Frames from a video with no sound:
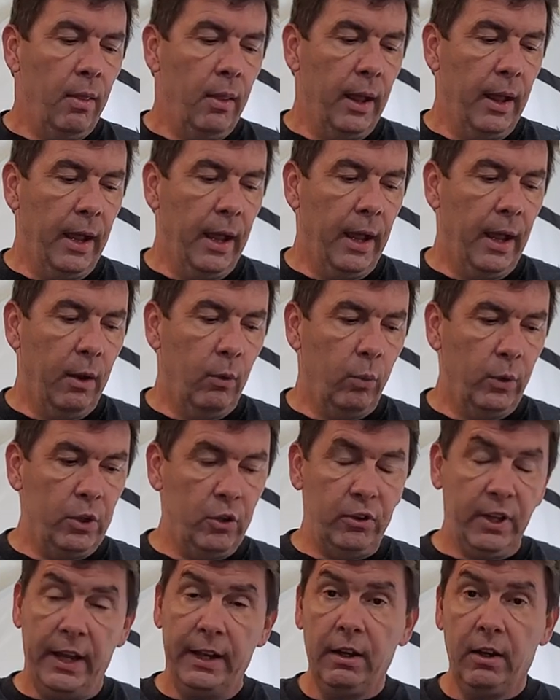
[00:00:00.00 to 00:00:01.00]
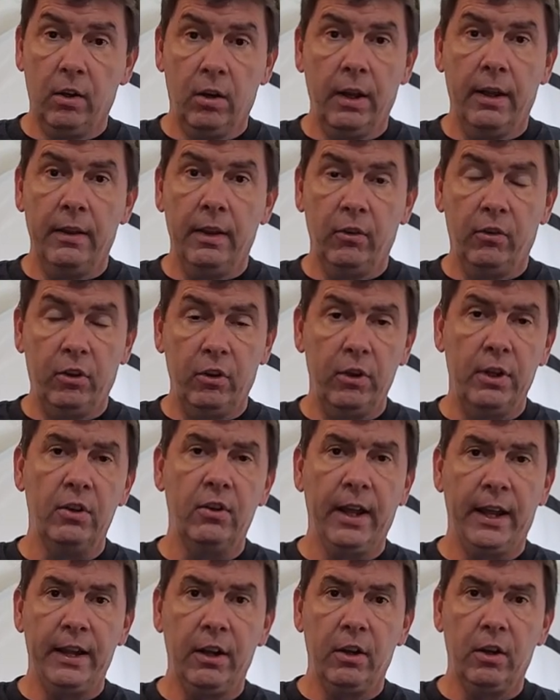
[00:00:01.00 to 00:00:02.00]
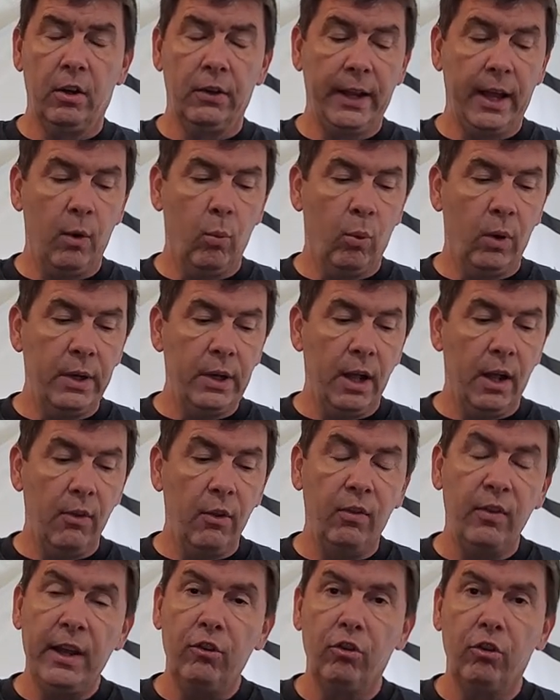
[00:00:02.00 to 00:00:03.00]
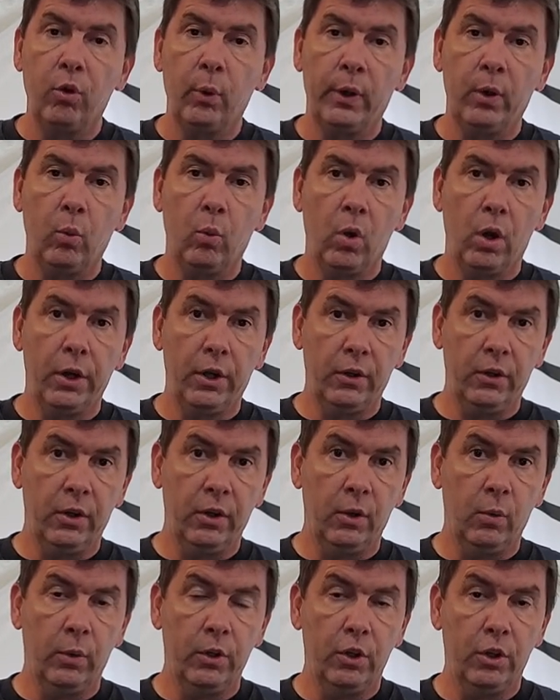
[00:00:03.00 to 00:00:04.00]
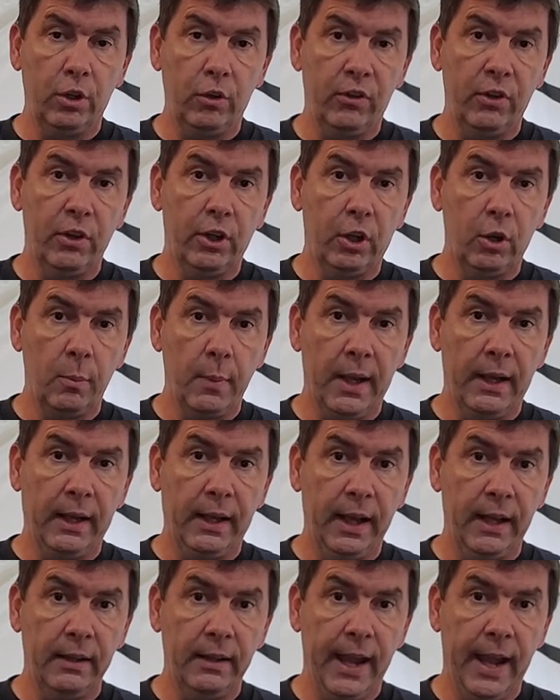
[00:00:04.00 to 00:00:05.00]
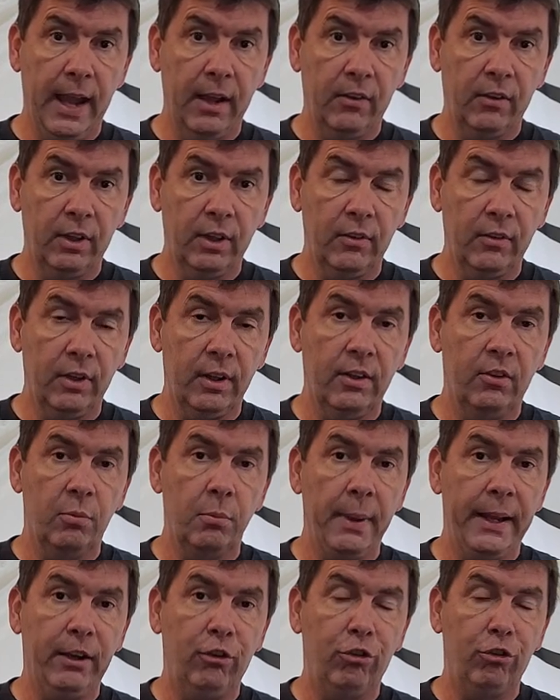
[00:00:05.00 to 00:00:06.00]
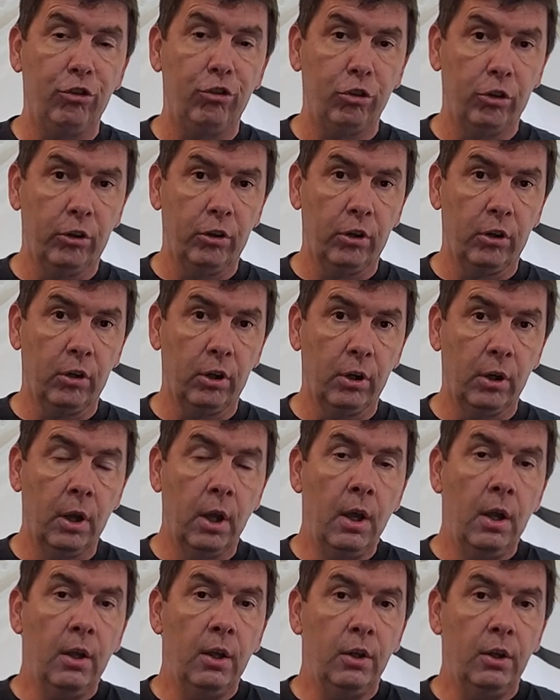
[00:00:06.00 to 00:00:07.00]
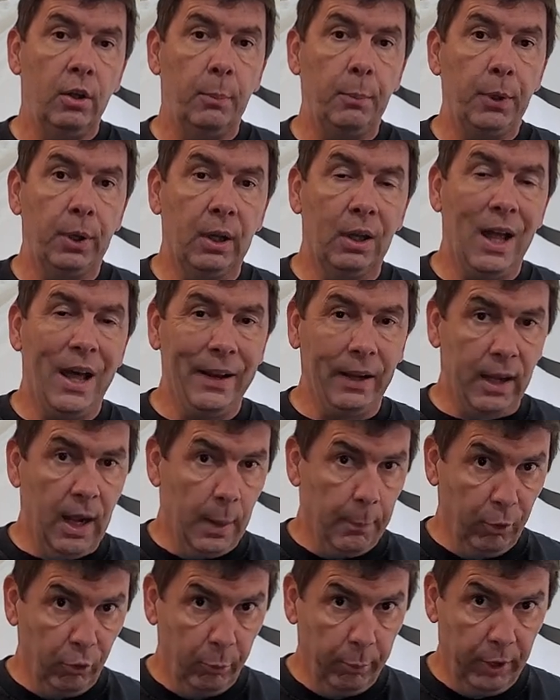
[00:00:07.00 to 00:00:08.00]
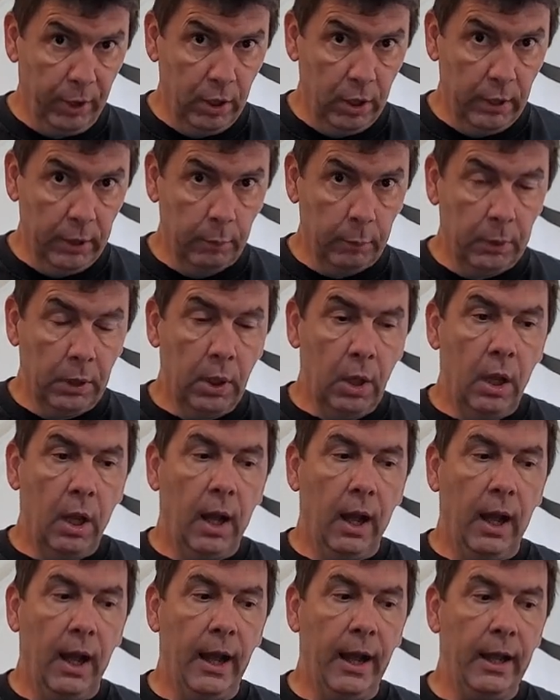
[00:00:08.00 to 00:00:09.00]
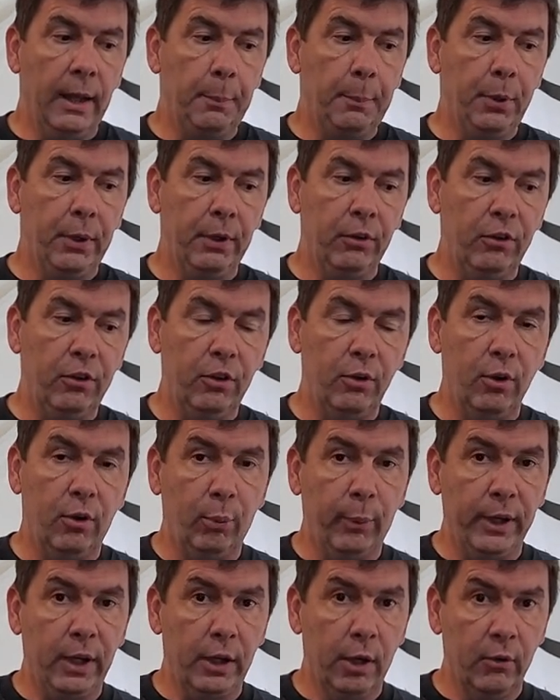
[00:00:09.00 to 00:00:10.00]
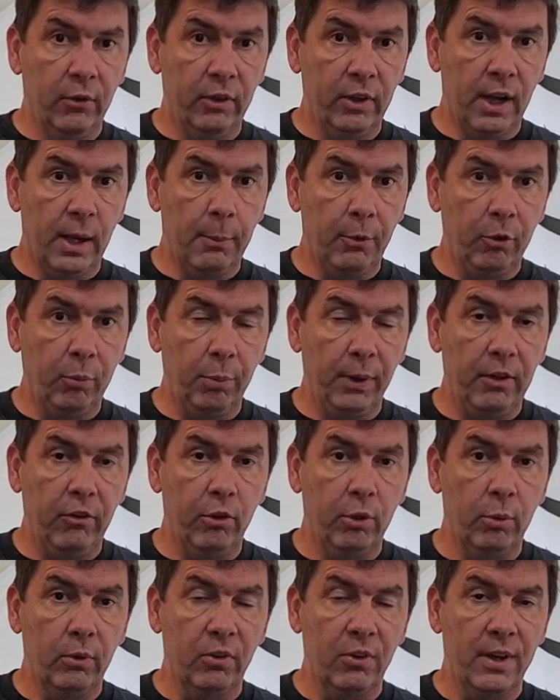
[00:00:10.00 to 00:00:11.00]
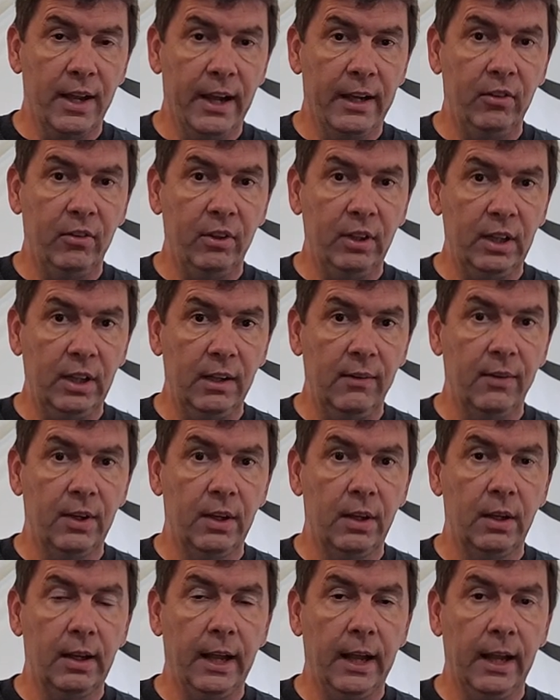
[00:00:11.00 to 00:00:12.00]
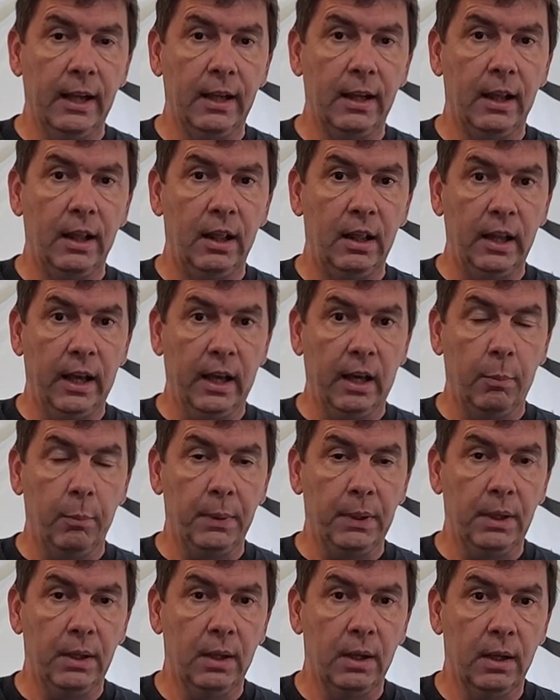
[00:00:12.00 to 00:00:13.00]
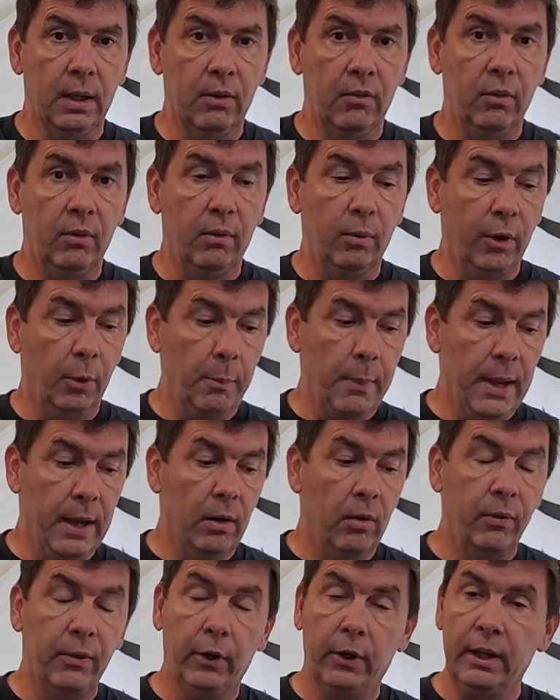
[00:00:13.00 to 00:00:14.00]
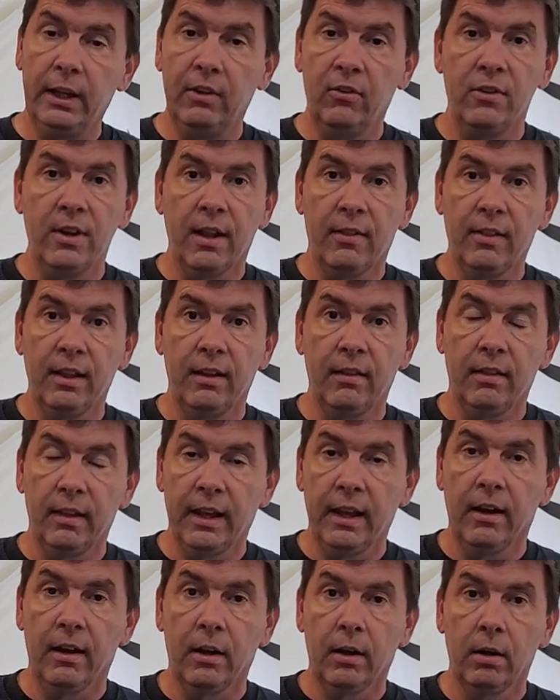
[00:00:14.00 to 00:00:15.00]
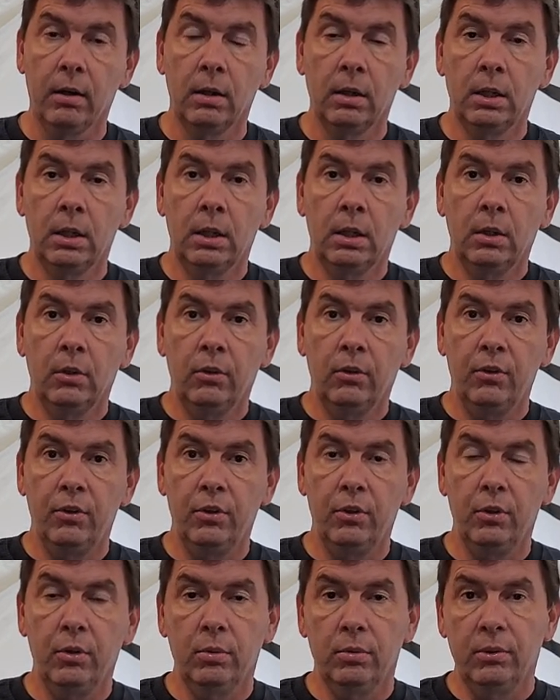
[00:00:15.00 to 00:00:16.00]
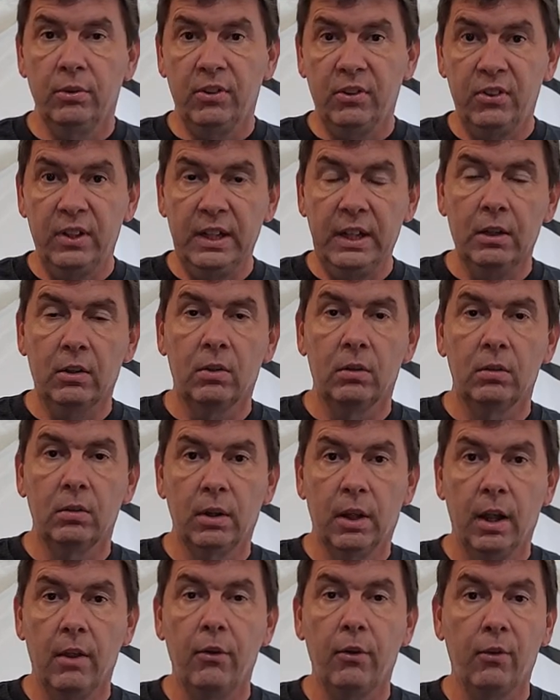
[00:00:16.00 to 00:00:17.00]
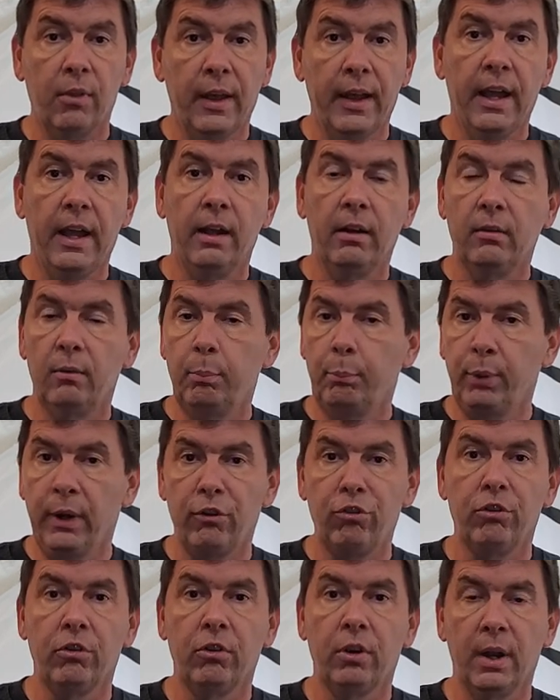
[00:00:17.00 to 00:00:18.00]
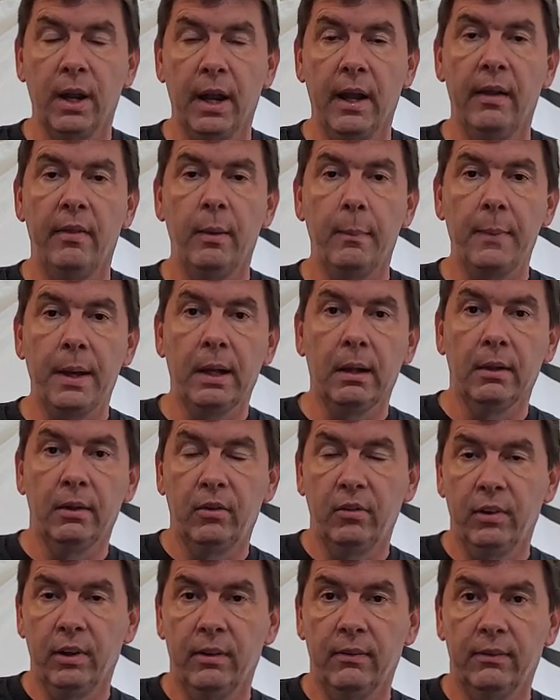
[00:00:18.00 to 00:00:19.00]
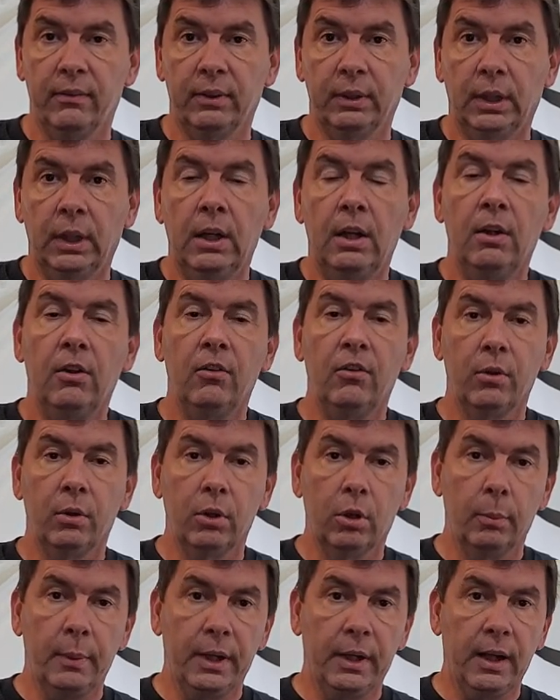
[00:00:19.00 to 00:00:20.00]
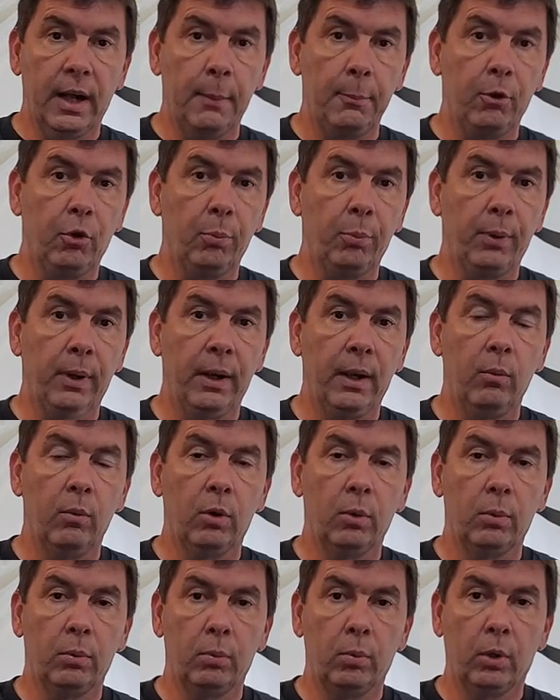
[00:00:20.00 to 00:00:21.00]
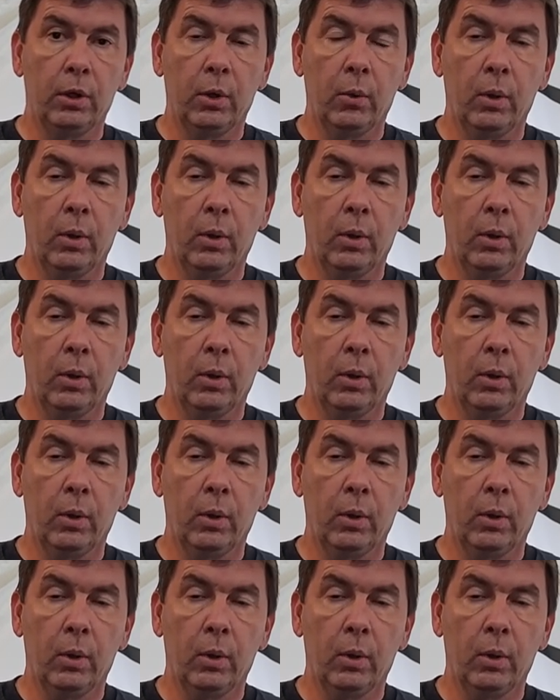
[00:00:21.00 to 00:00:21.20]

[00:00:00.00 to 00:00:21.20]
And when you tighten it, and then so you can tighten it all down. One of the other things you're going to want to do when you're using the Cometic head gaskets is make sure you put a lot of copper spray on them. I put two to three coats of copper spray so it was nice, even, and thick because they're metal, there is nothing there to seal other than pressure and the metal itself. So a little bit of copper spray will, will go a